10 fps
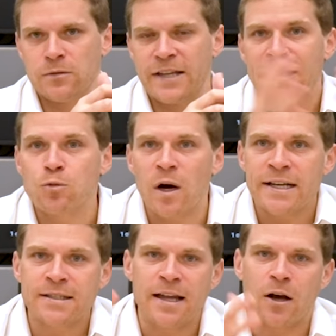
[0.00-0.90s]

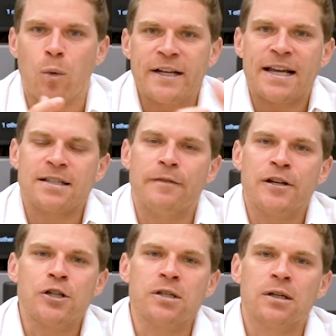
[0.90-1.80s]
Tax-wise, they're quite tax
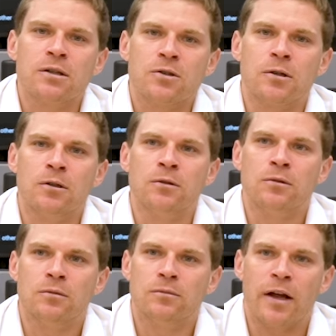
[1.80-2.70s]
efficient.
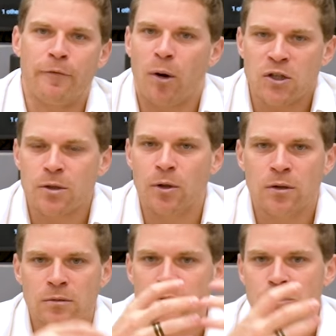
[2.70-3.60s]
So if
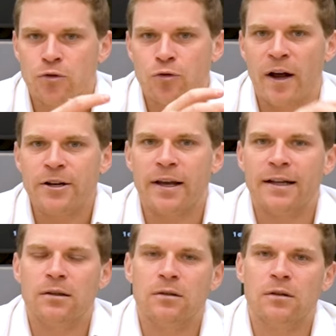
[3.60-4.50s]
possible, try to
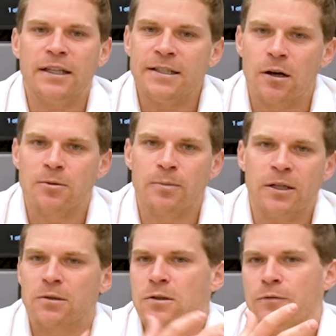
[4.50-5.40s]
get ESOPs
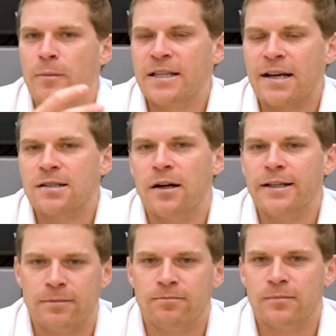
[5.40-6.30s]
because from a tax
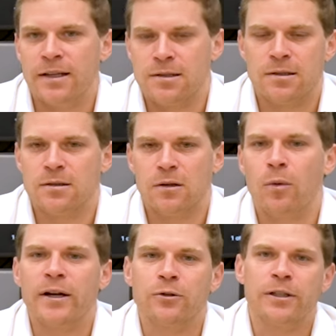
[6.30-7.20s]
side, it's
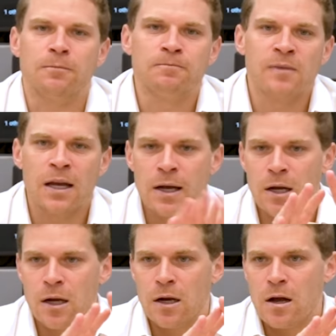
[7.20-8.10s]
quite a good deal.
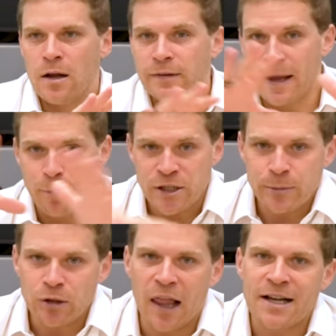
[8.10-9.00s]
That brings
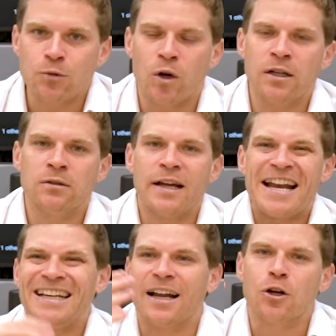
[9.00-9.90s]
me to the last one.
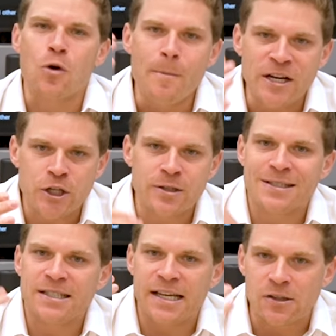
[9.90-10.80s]
Any kind of
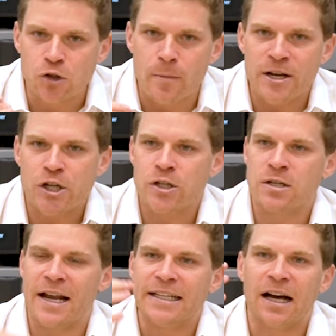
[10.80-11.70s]
commission, sales
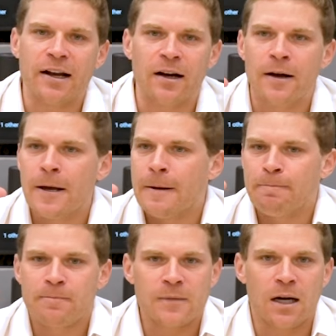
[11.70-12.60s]
commission, any kind
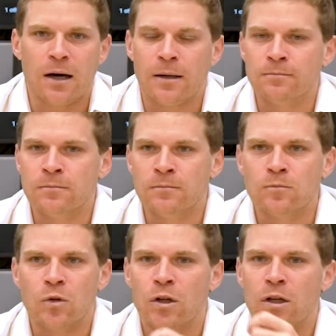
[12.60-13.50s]
of